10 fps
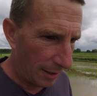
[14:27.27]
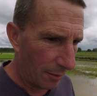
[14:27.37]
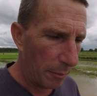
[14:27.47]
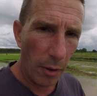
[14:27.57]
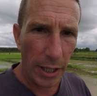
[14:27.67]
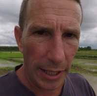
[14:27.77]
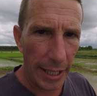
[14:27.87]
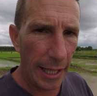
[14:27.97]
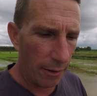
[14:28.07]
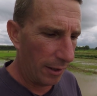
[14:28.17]
We might get a
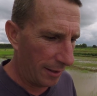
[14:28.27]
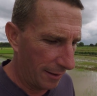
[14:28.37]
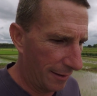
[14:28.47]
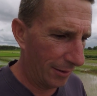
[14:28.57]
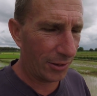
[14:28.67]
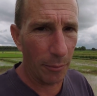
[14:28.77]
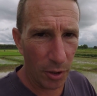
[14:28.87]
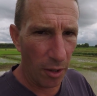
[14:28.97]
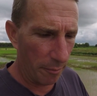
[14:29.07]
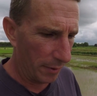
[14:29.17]
cow
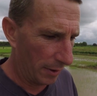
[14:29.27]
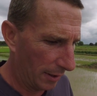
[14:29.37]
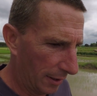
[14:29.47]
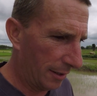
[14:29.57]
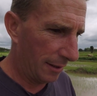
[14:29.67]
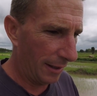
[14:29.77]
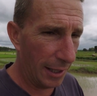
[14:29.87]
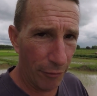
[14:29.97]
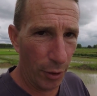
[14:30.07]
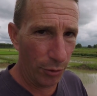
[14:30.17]
sometime in the
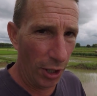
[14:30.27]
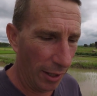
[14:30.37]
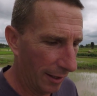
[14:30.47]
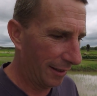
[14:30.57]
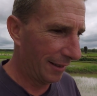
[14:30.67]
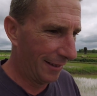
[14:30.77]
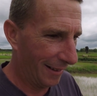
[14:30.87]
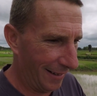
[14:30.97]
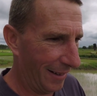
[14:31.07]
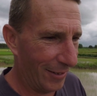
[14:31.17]
future.
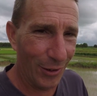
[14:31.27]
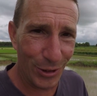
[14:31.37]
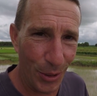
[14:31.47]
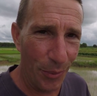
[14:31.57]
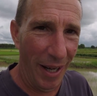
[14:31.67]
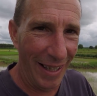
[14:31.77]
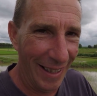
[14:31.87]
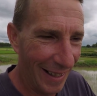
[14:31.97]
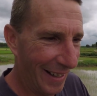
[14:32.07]
I'm not sure when.